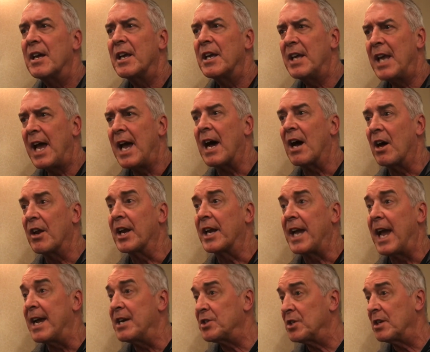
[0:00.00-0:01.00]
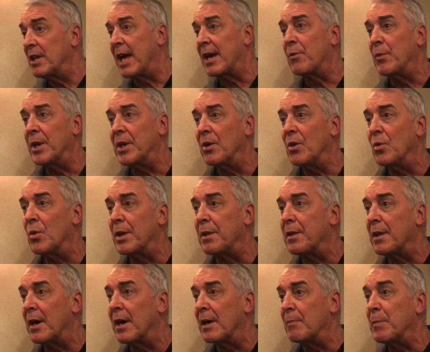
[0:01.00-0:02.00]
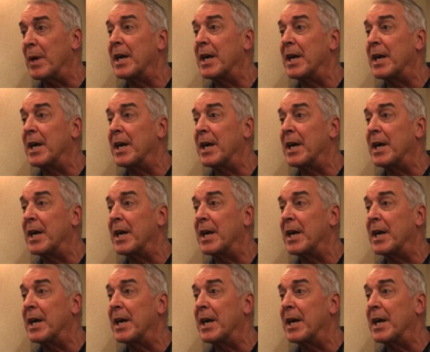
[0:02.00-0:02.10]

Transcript: Yeah, on occasion, like we do with,